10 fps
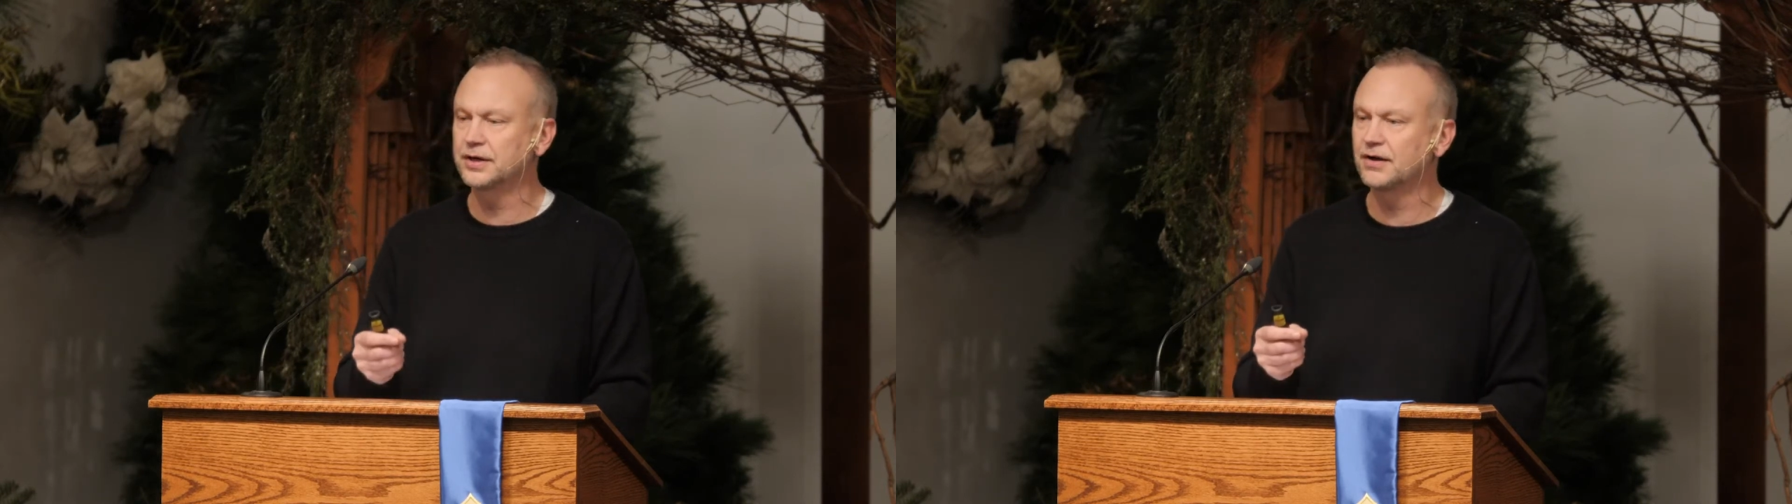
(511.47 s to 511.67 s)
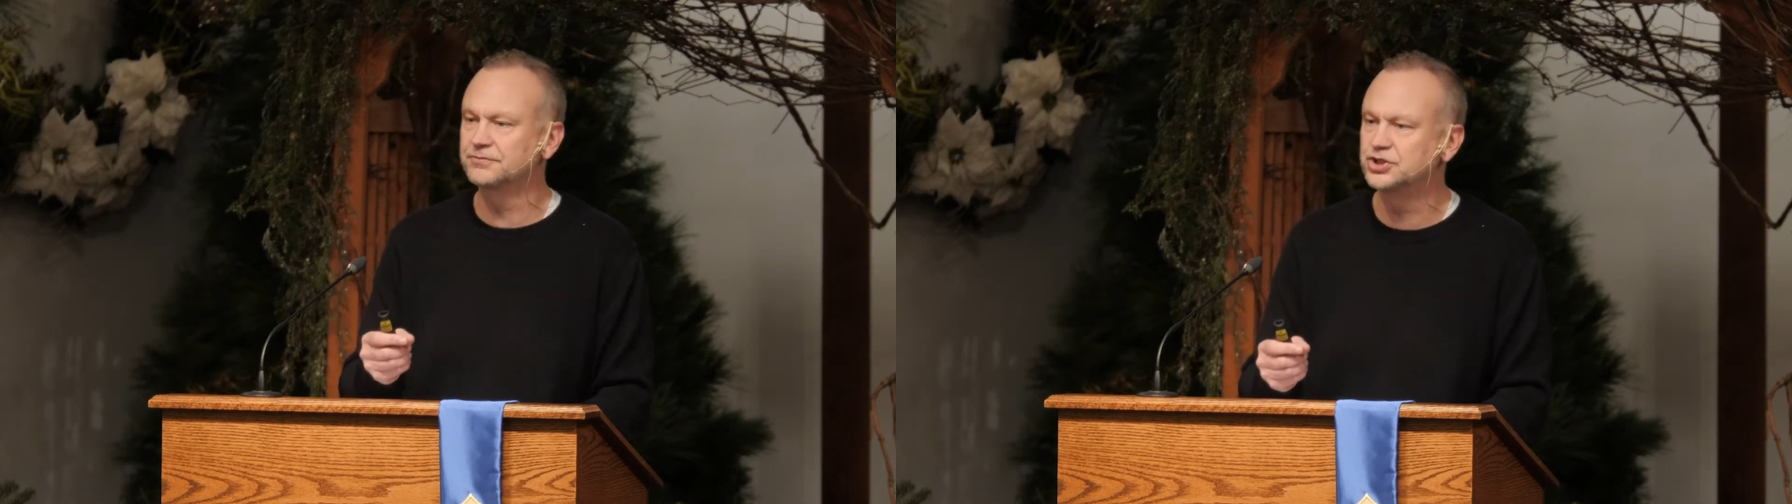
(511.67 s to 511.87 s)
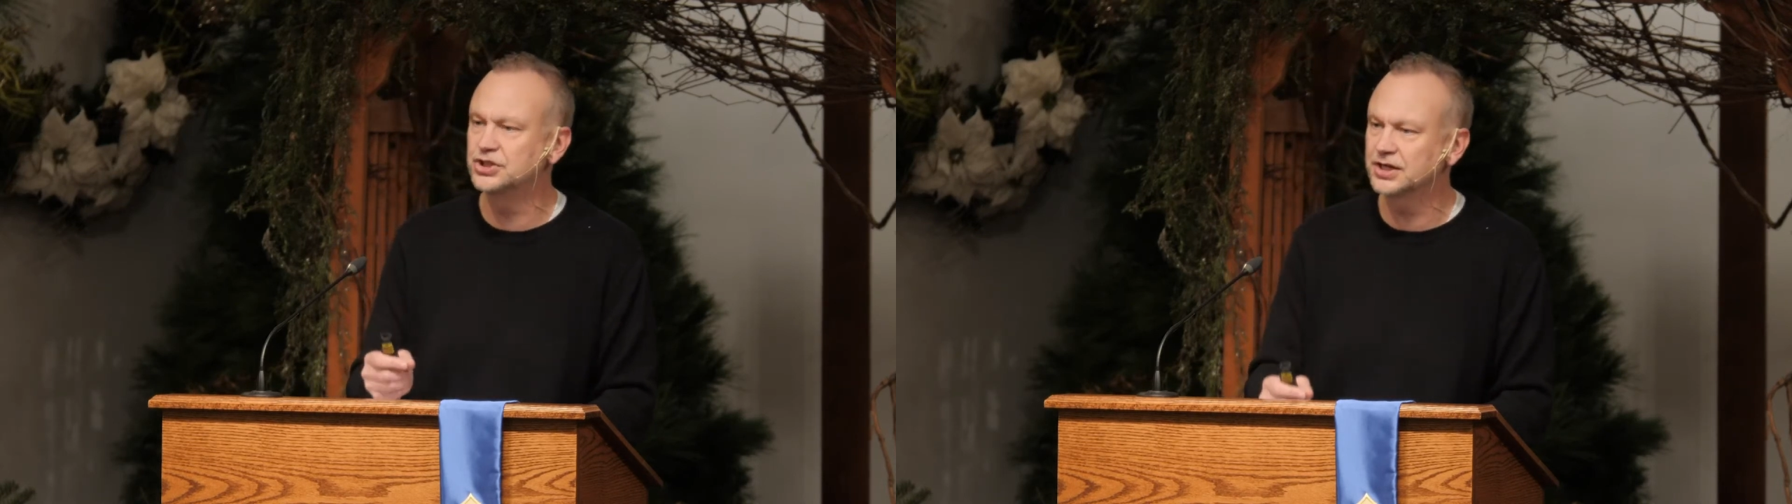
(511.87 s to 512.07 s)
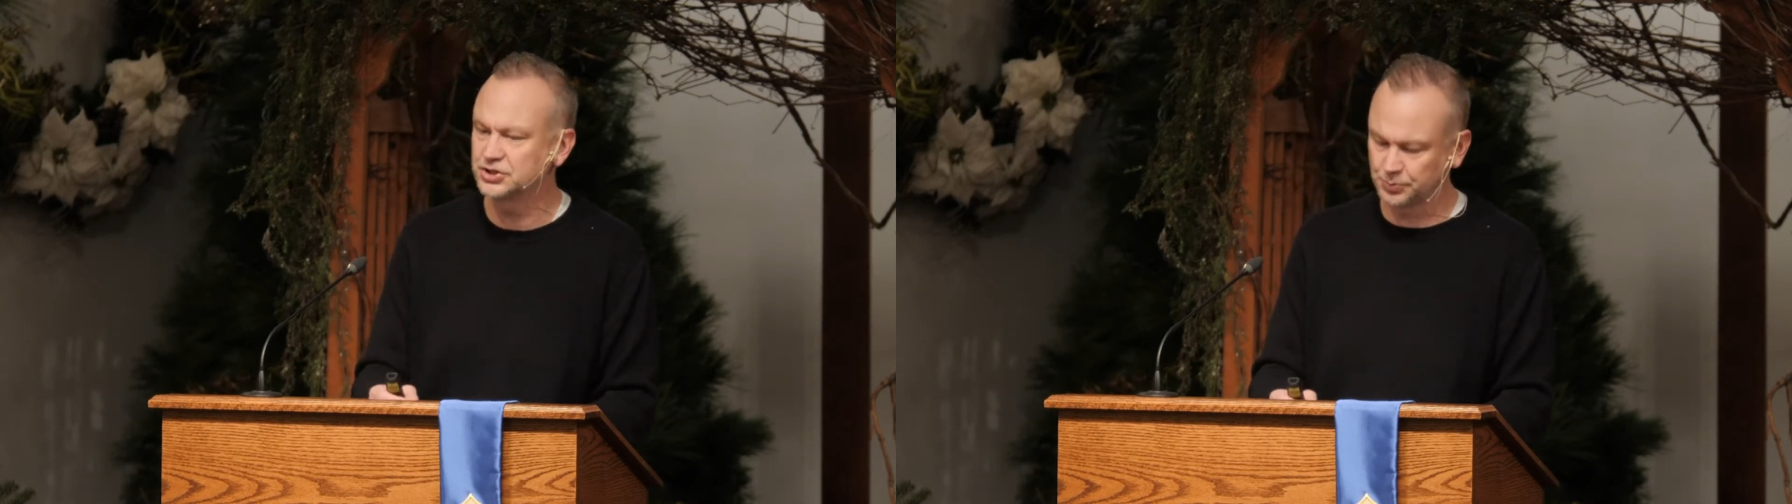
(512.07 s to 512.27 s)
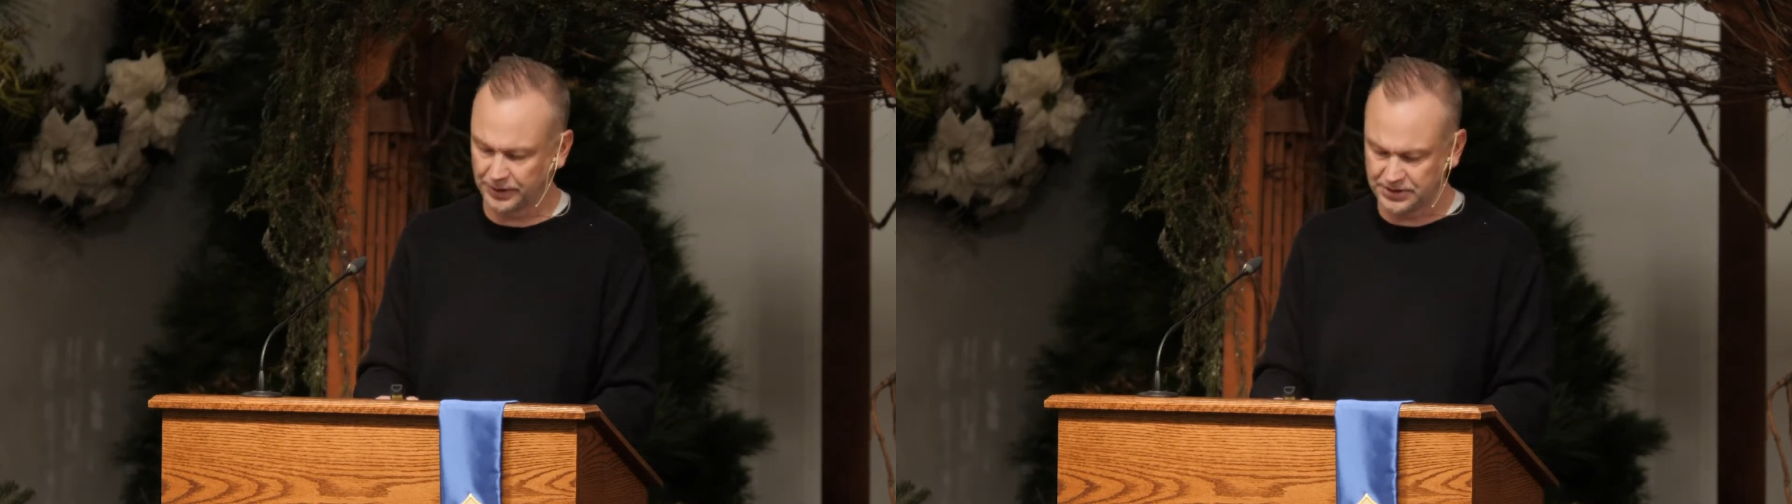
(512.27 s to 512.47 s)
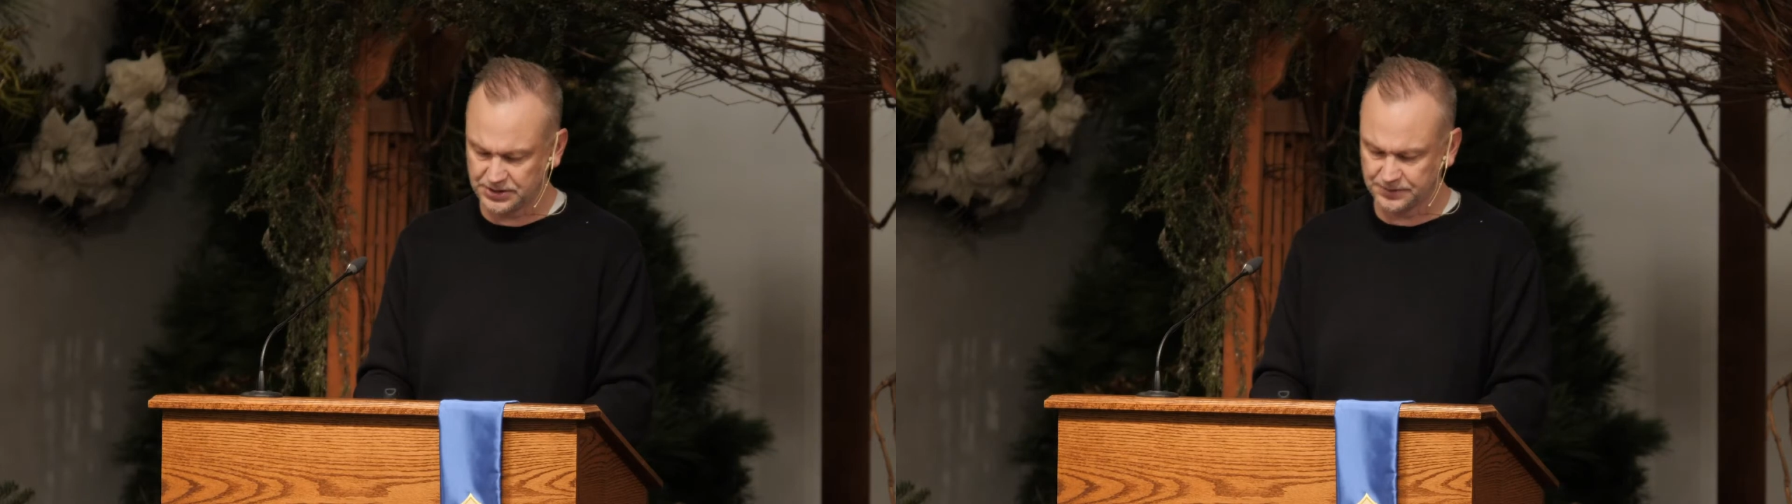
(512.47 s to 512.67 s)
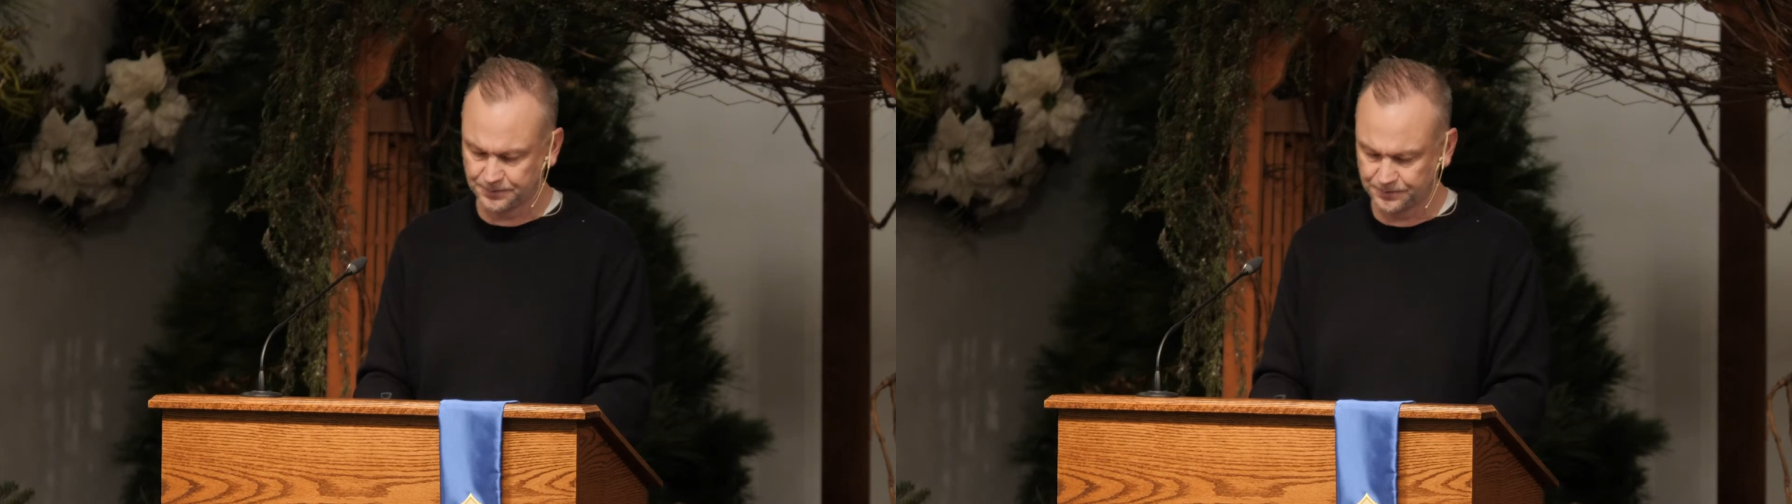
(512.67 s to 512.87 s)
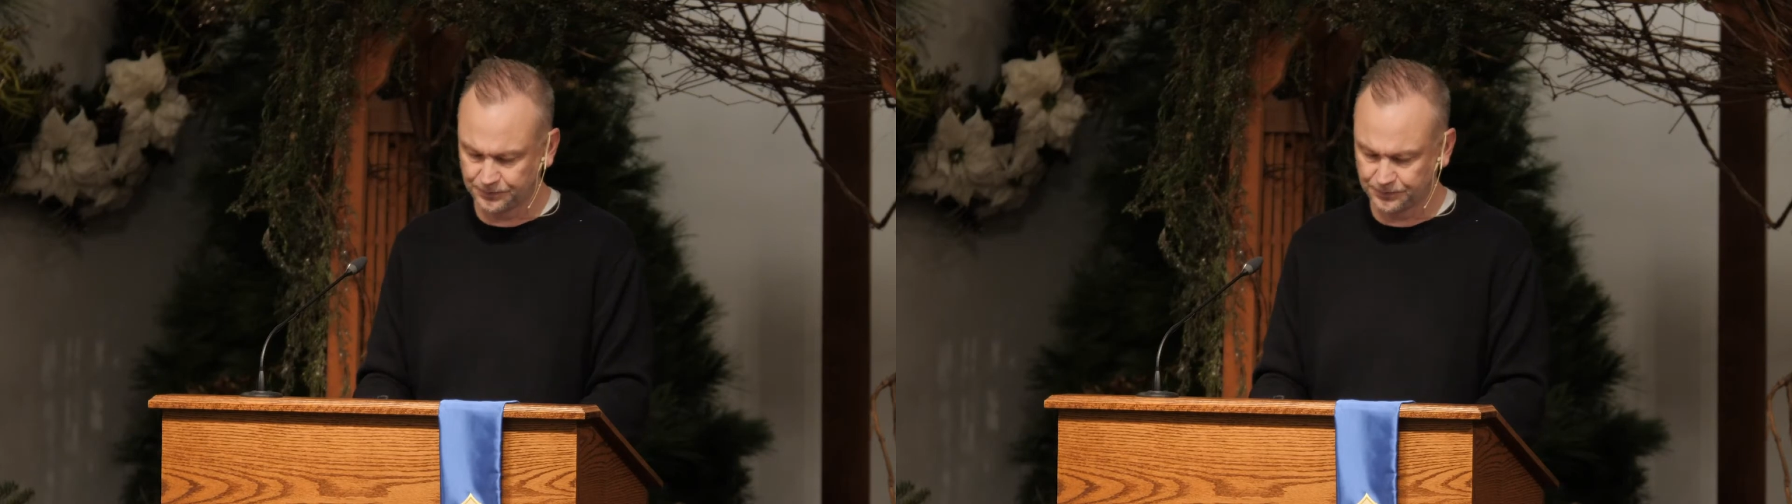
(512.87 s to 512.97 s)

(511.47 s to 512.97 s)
of judgment.